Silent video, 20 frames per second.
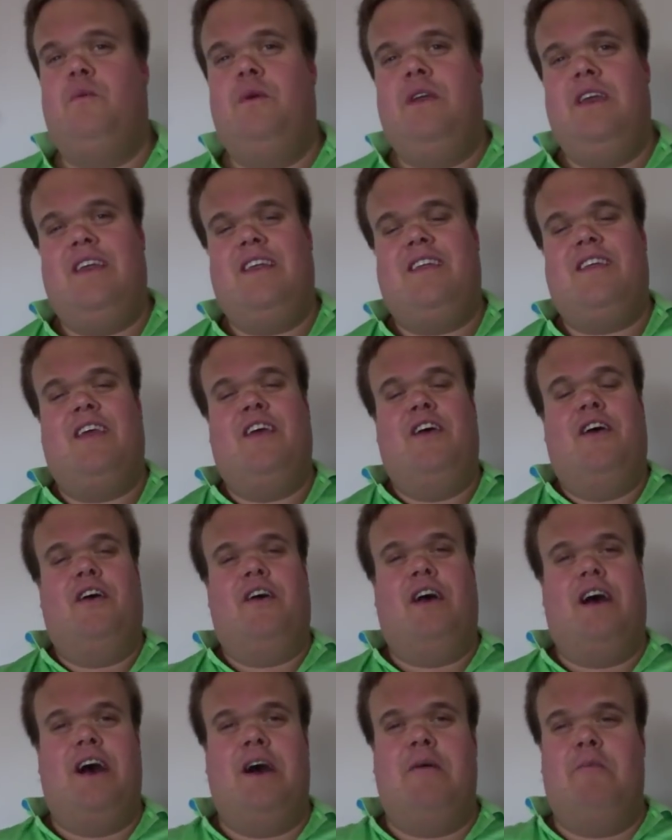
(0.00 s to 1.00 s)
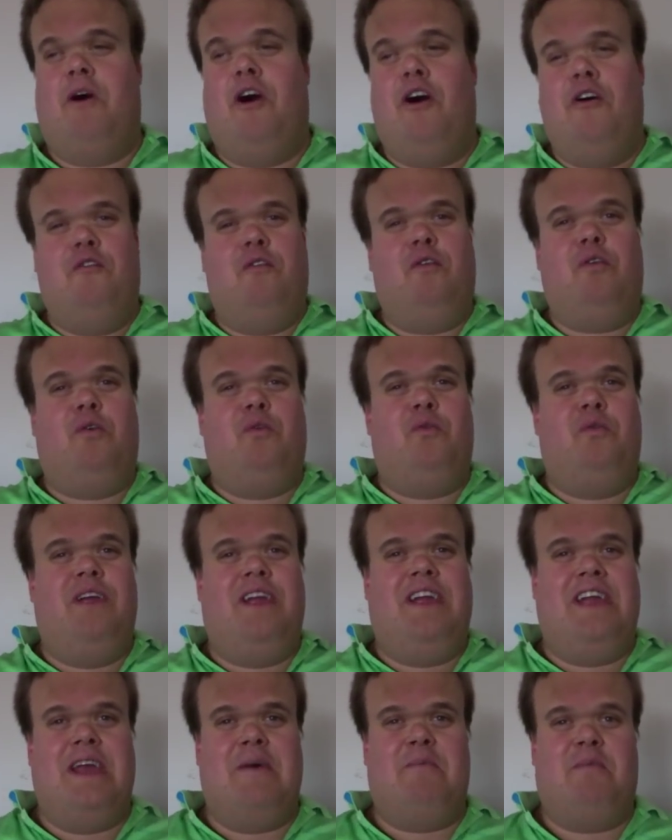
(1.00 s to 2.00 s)
week's overall
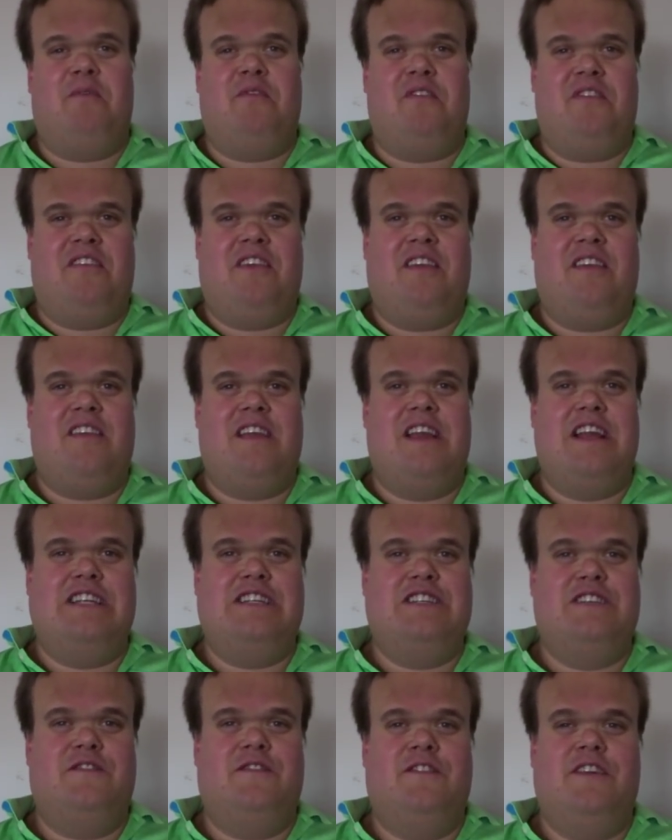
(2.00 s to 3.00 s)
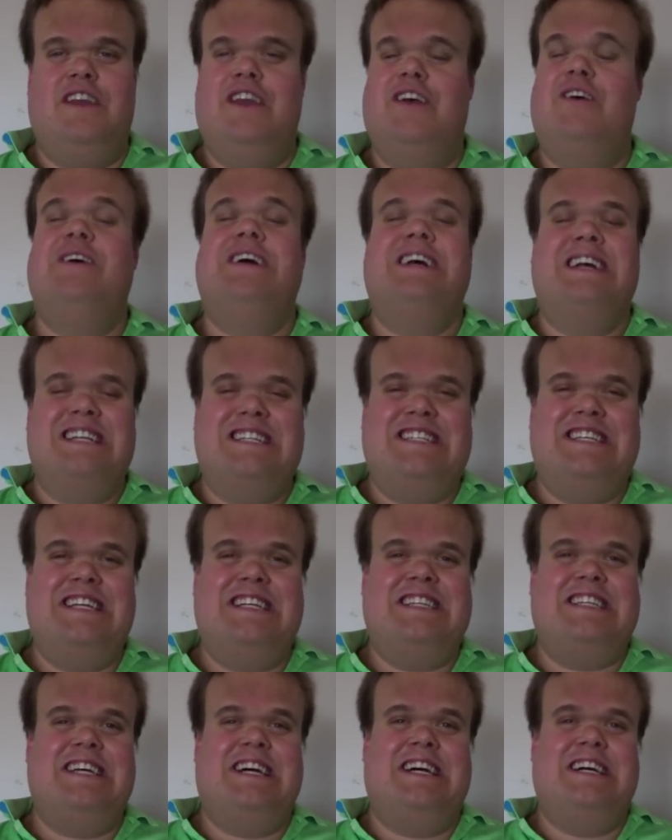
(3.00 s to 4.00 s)
recap of the Six Nations video.
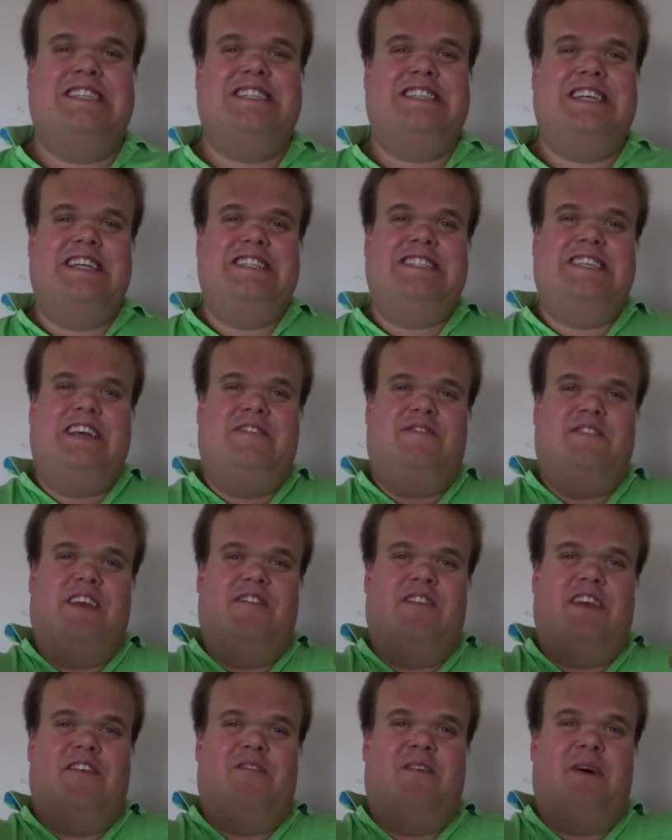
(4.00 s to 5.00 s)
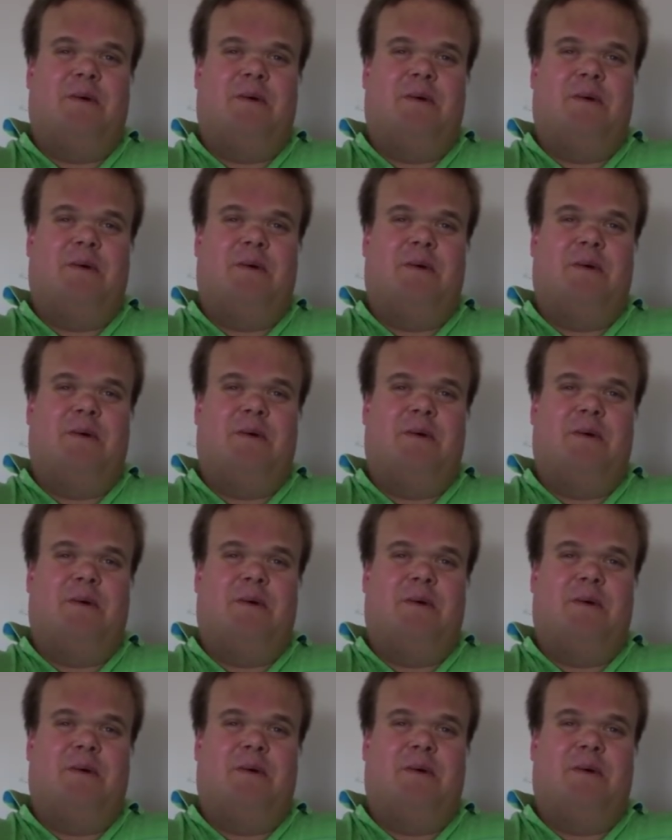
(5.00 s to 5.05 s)
Cheers, guys. Stay safe. Never give